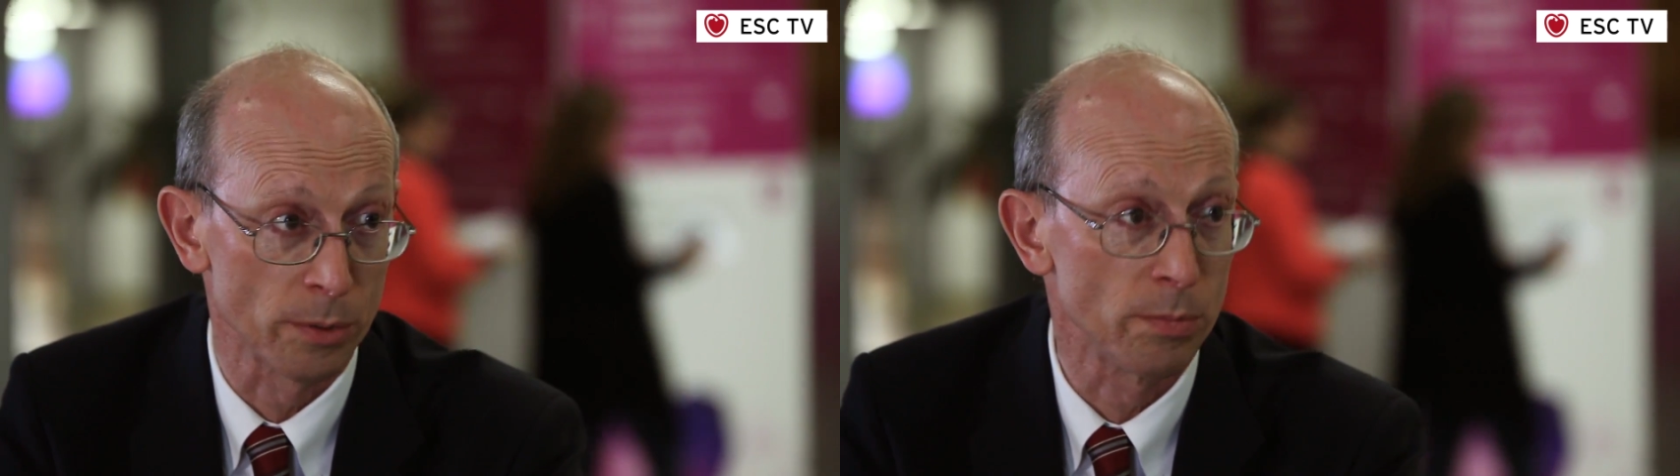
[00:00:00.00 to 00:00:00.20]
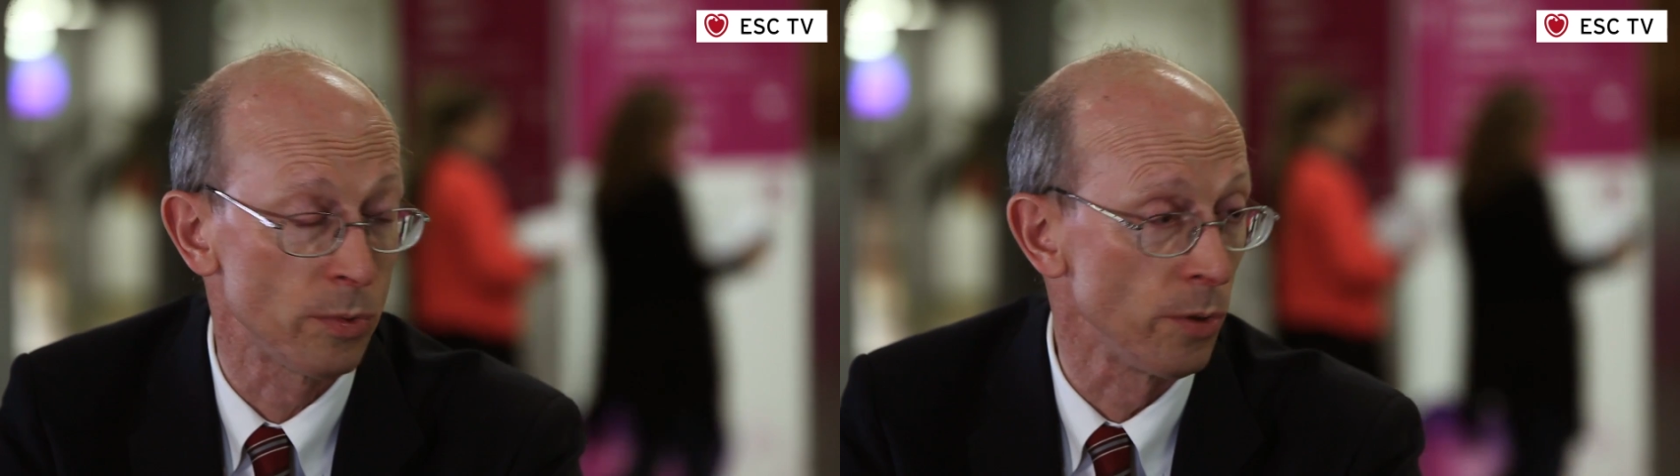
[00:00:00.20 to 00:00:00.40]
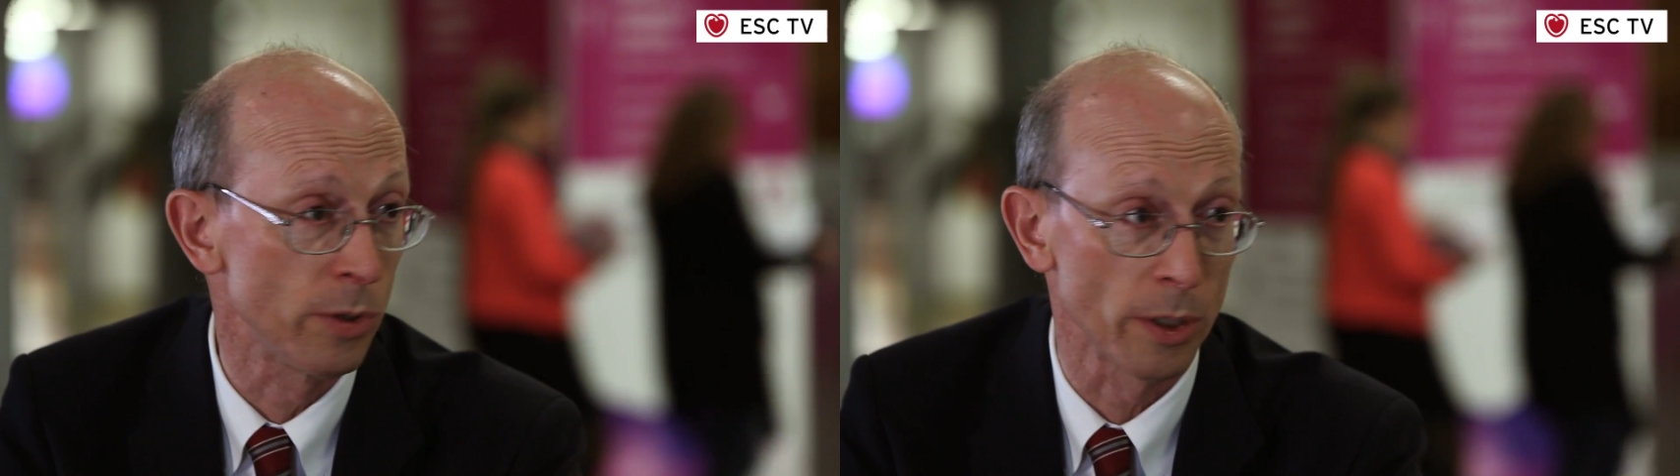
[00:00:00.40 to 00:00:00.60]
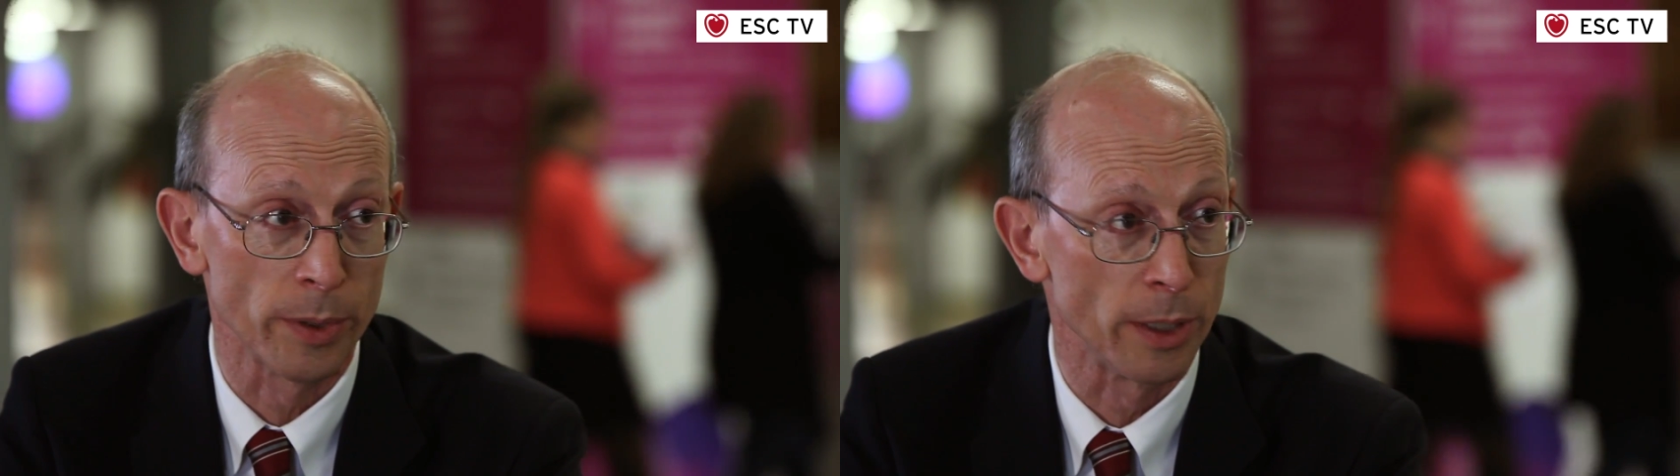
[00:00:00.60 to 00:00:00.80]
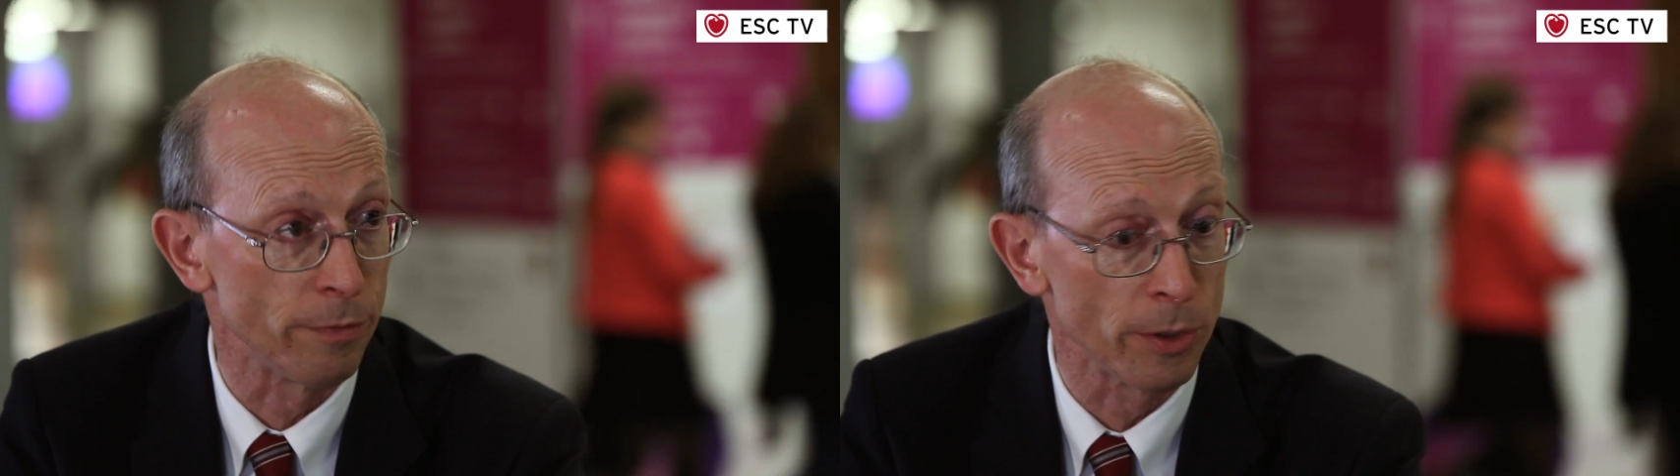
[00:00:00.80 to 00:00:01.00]
to do
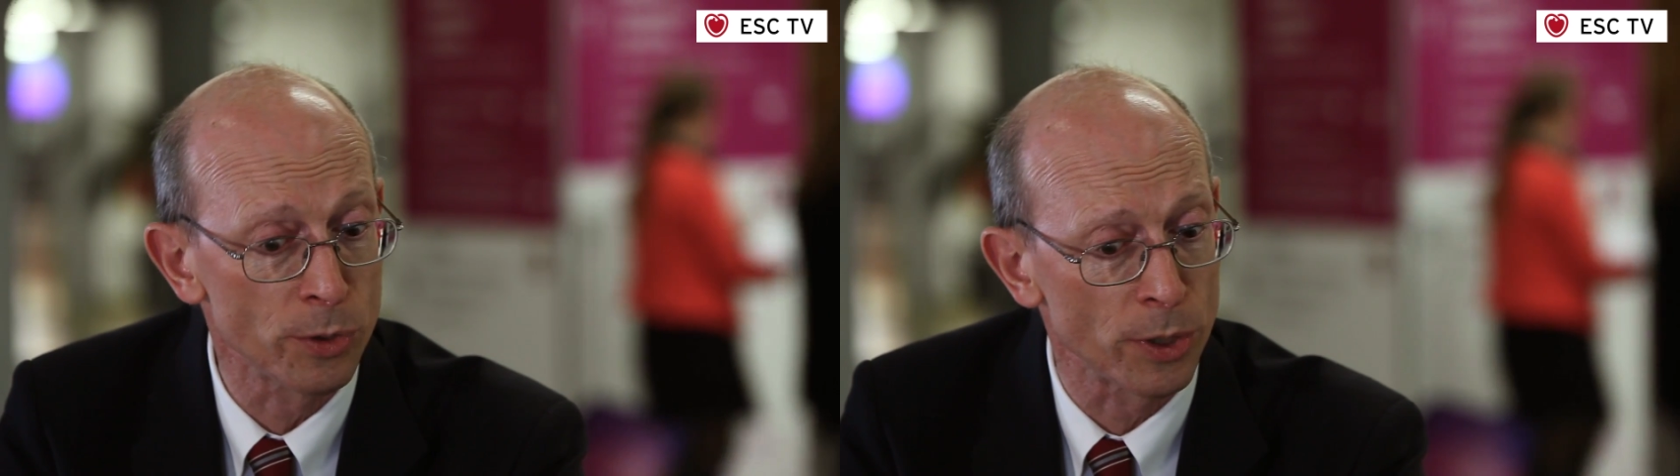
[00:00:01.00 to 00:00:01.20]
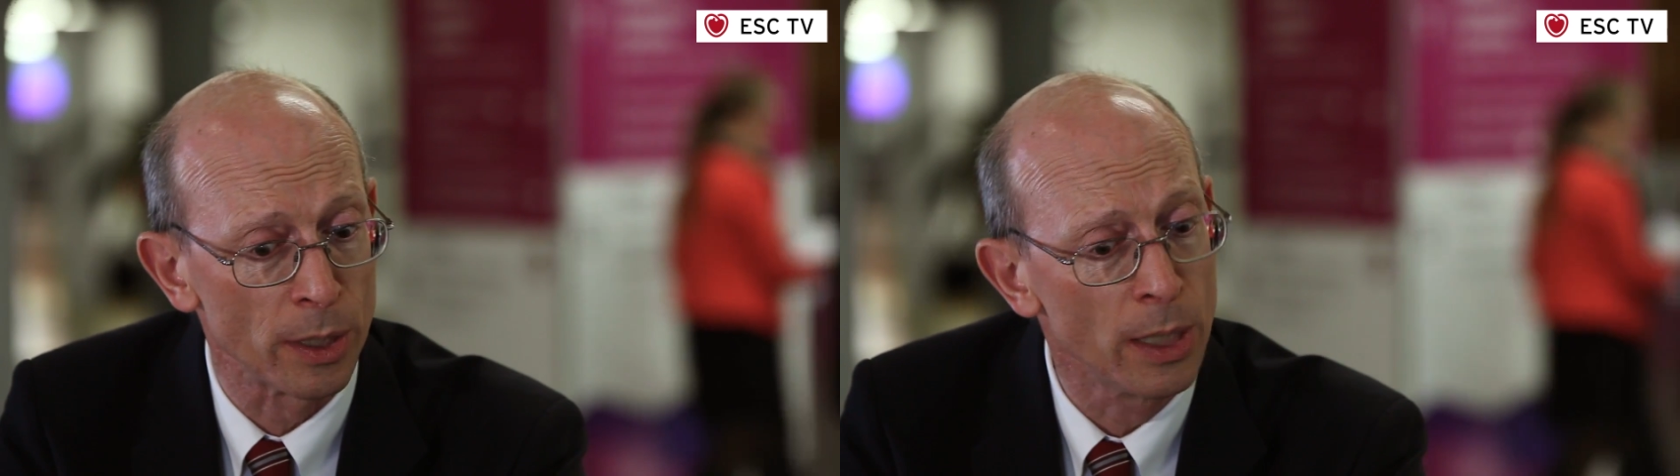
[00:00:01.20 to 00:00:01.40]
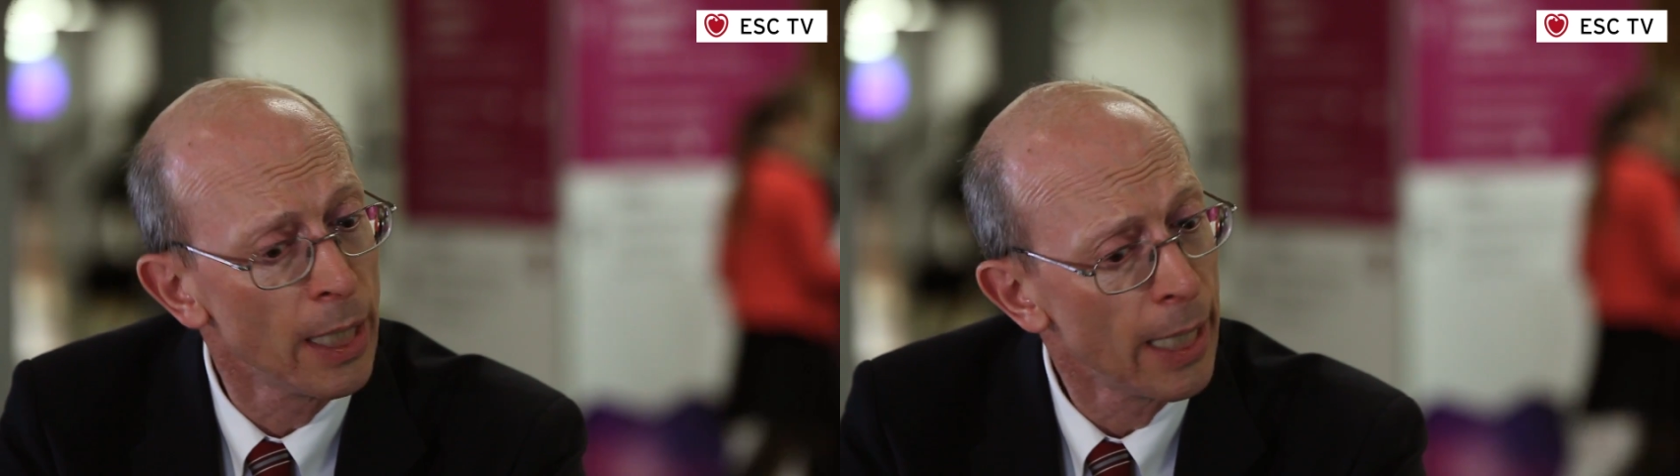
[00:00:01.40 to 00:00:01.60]
so in the future